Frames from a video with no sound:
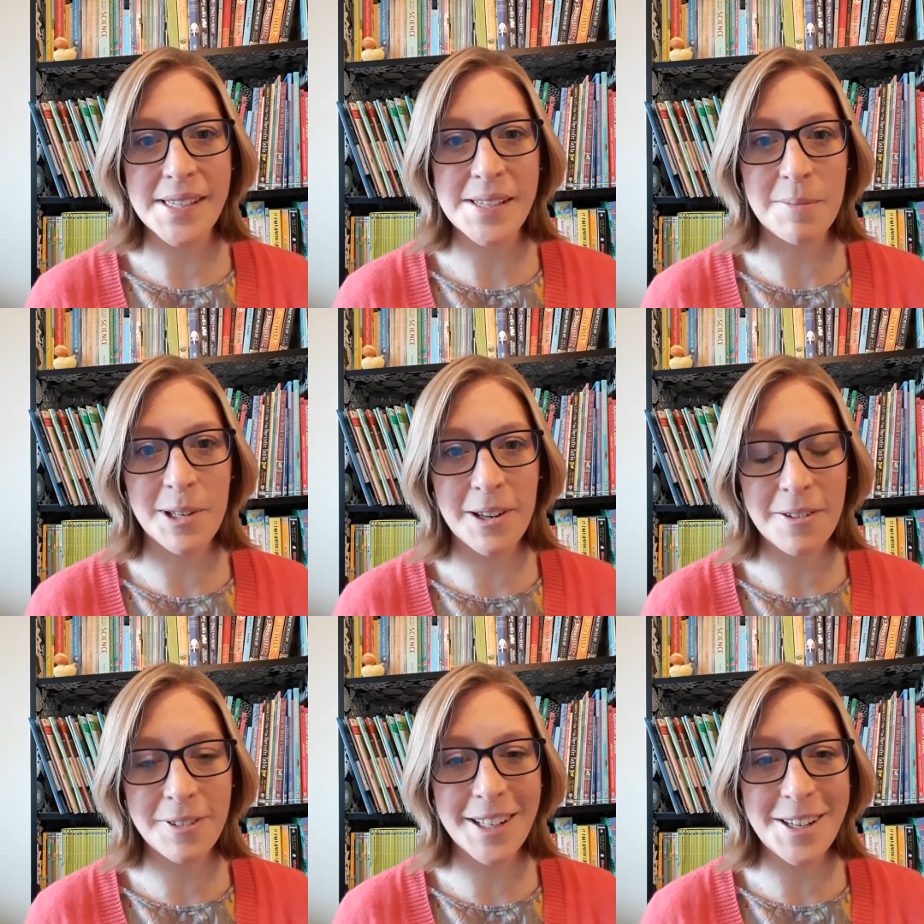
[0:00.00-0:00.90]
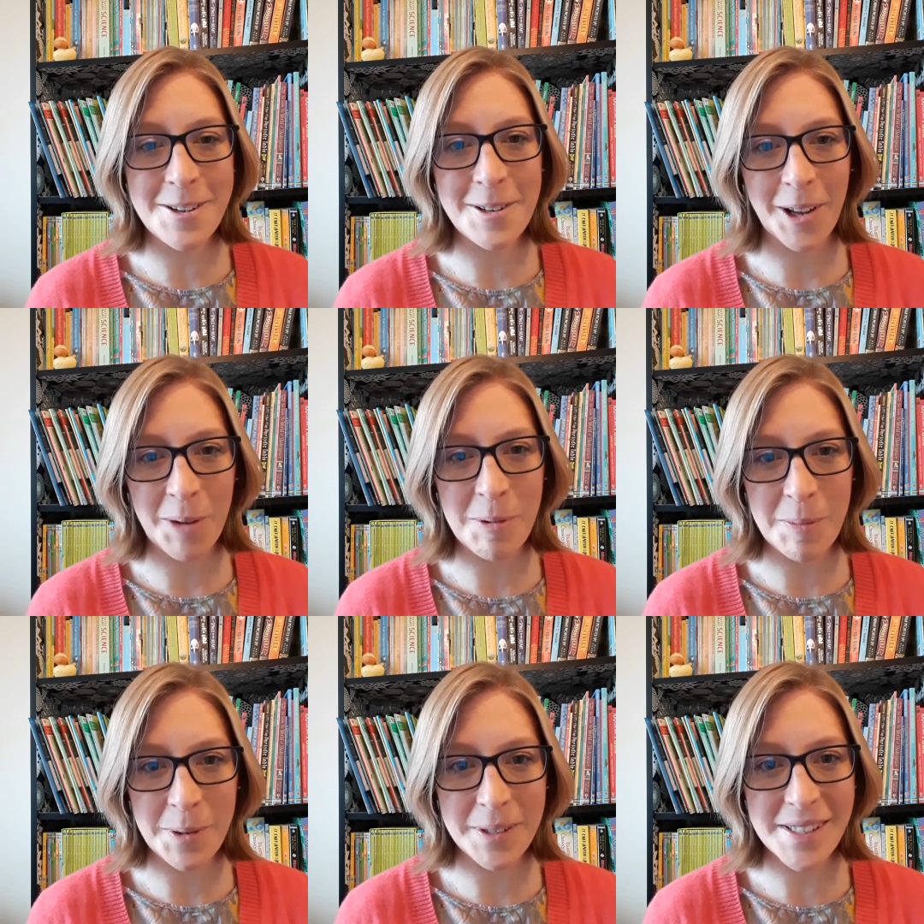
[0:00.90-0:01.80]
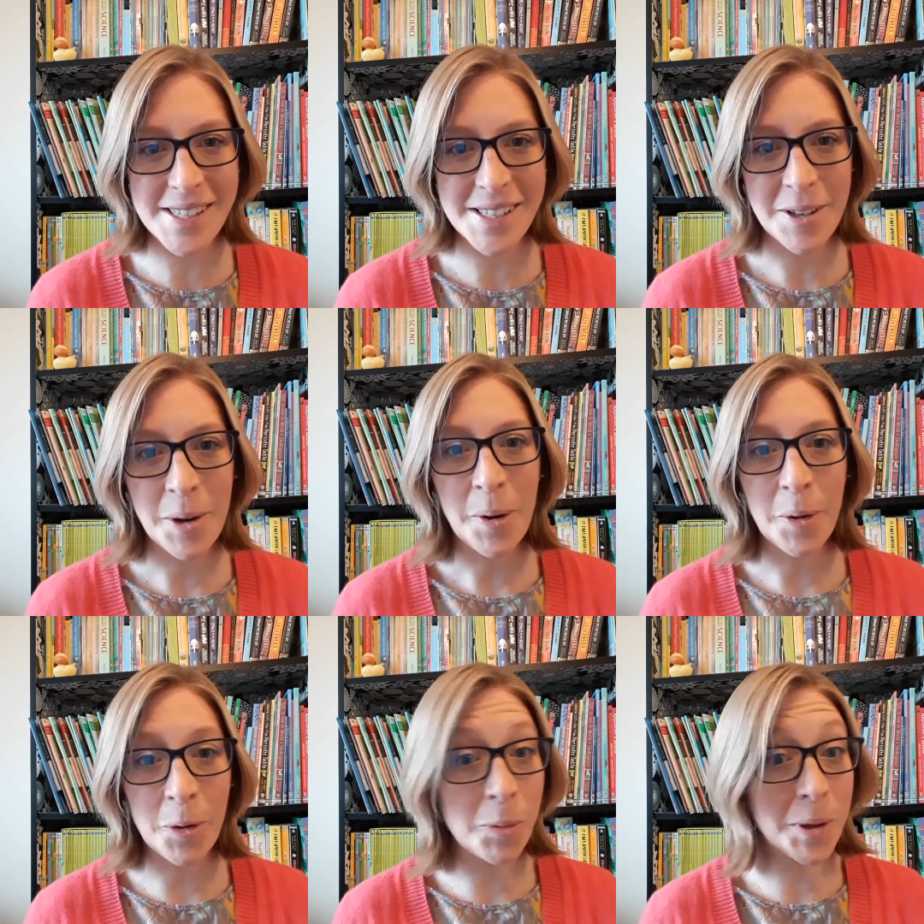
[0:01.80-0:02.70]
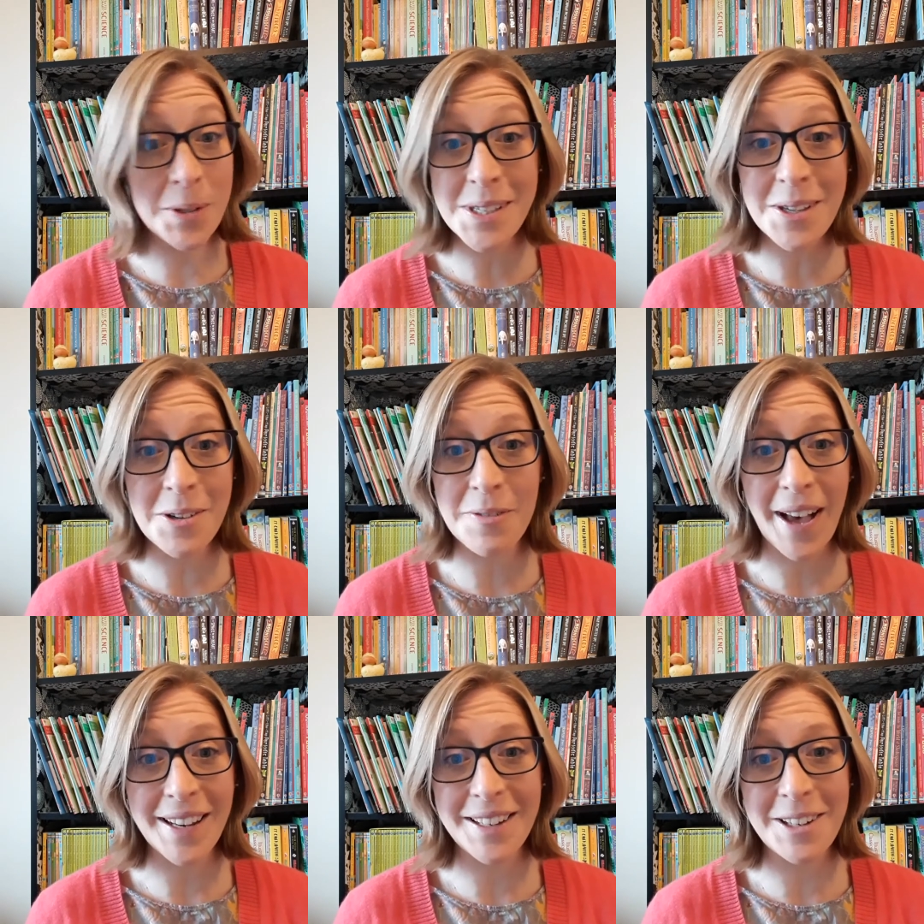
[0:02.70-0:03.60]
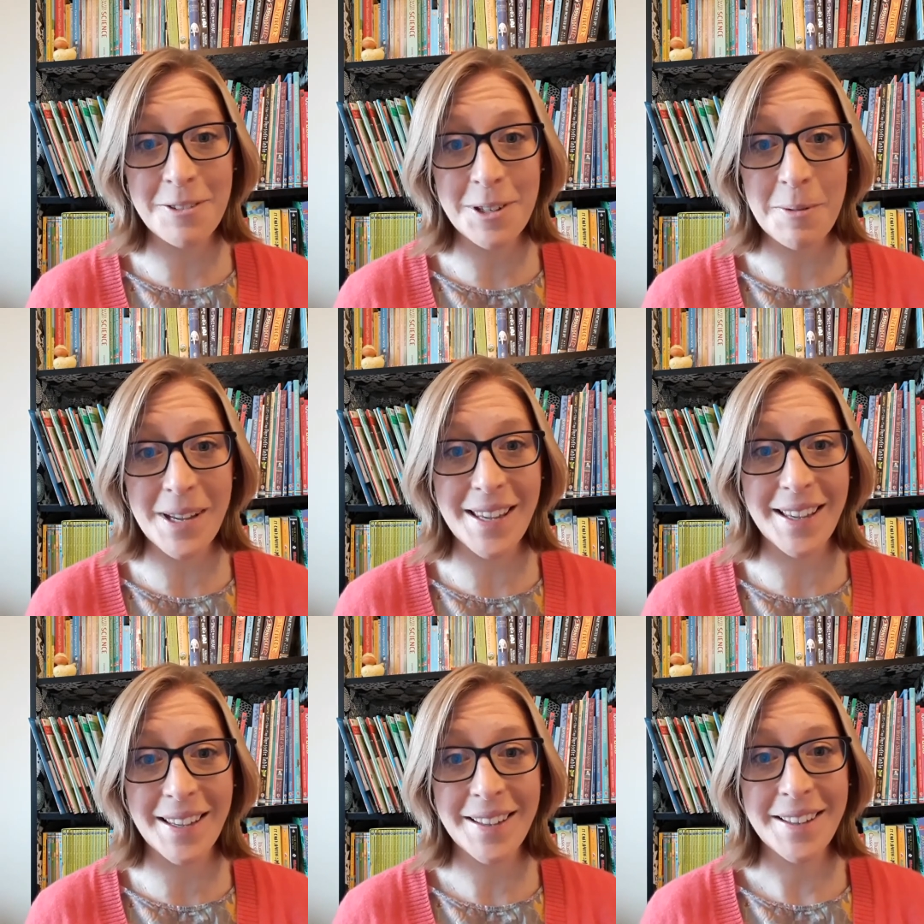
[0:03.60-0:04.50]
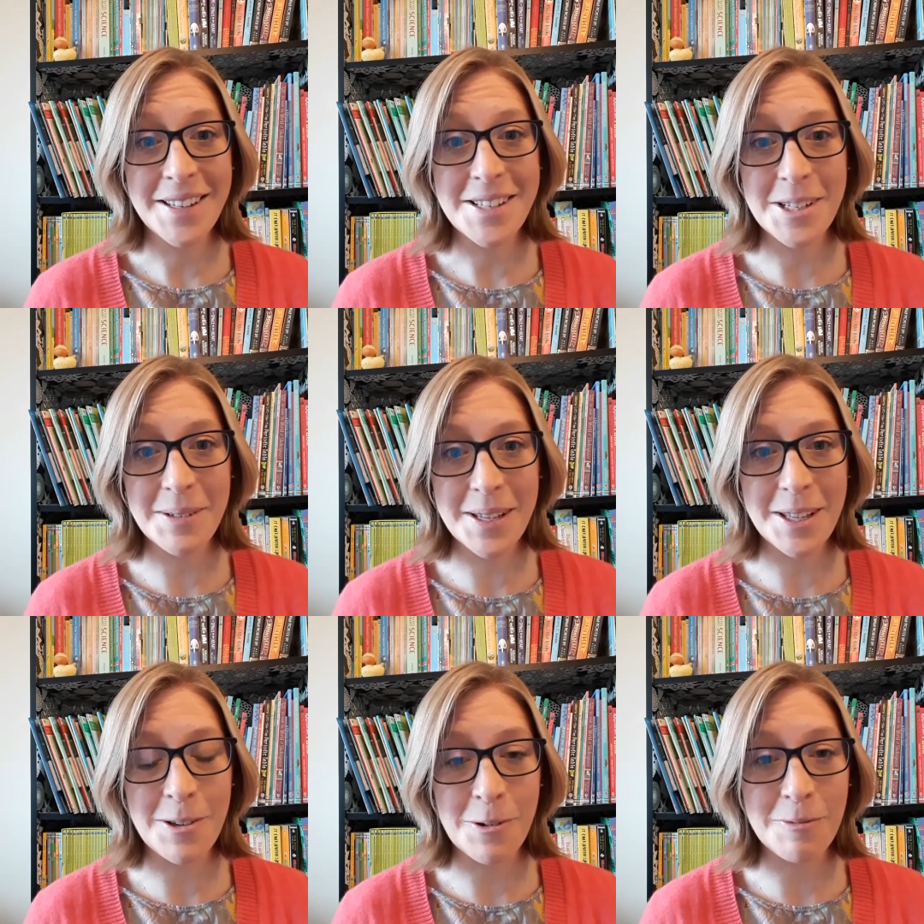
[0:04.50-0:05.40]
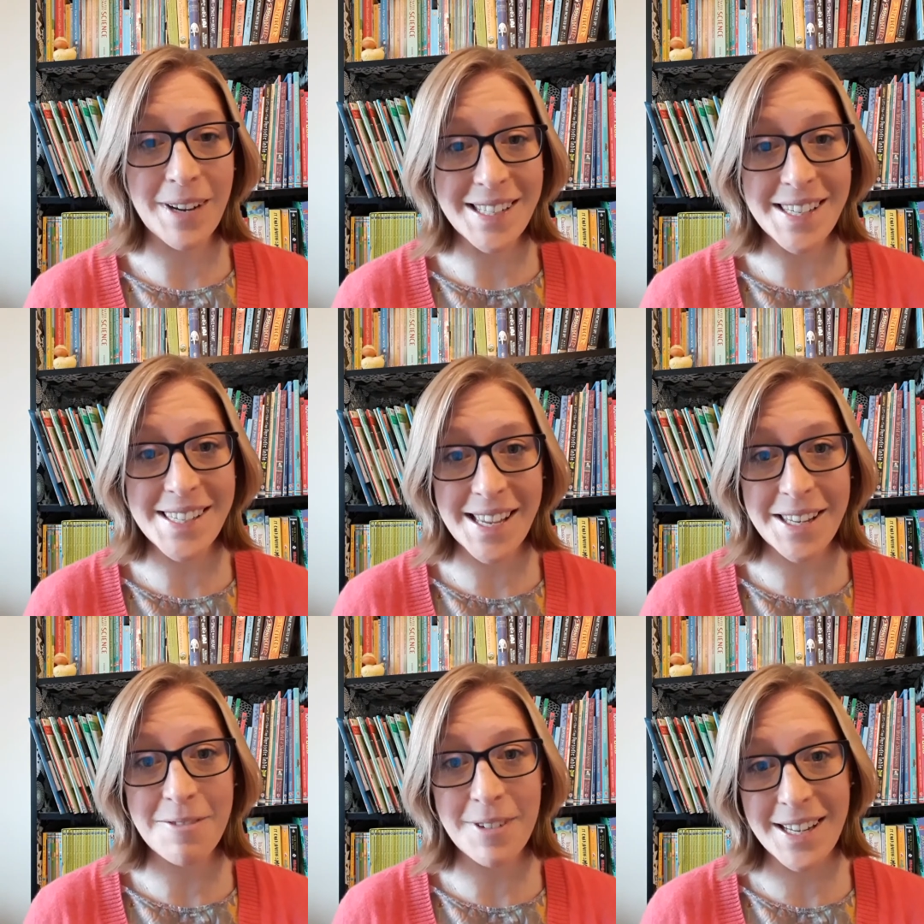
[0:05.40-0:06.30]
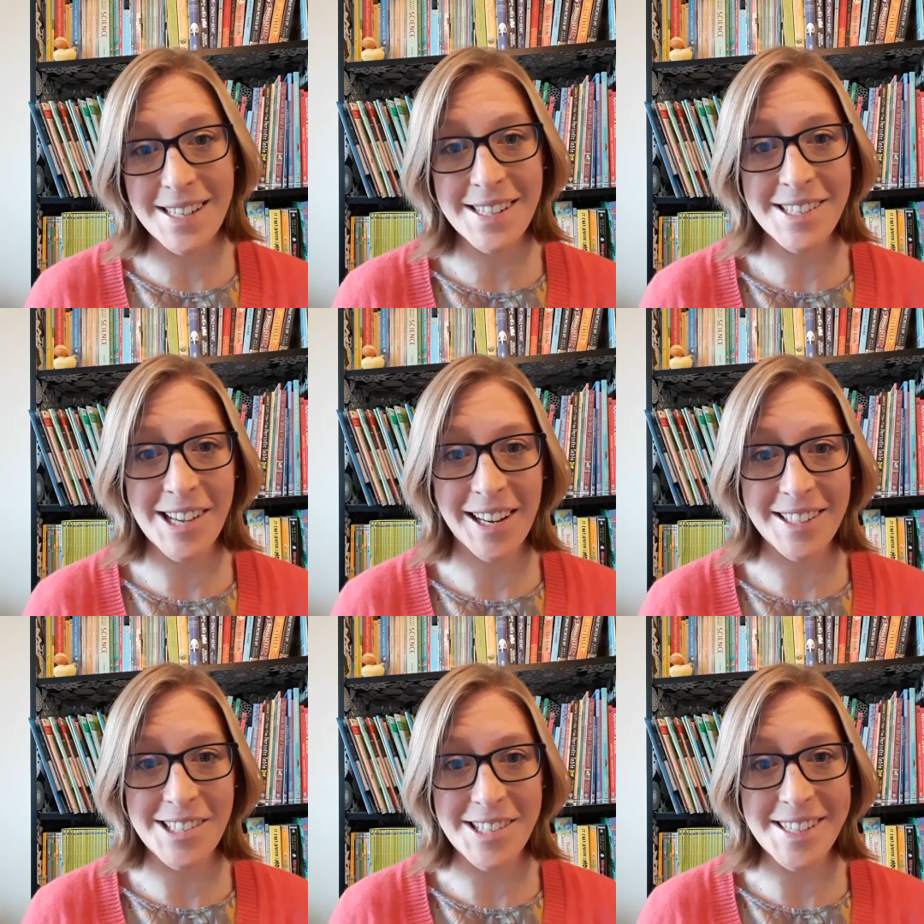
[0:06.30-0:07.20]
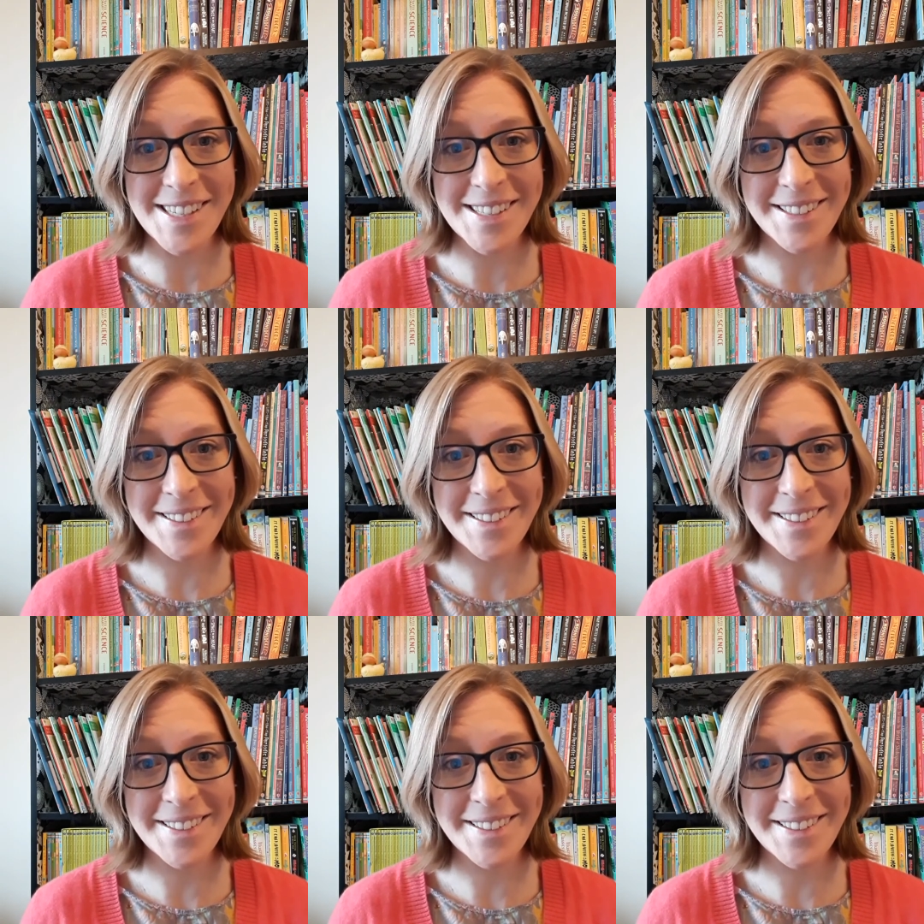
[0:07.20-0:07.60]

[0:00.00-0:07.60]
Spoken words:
some lovely new library books, all because you've had a lovely week doing your Ready Steady Read challenges.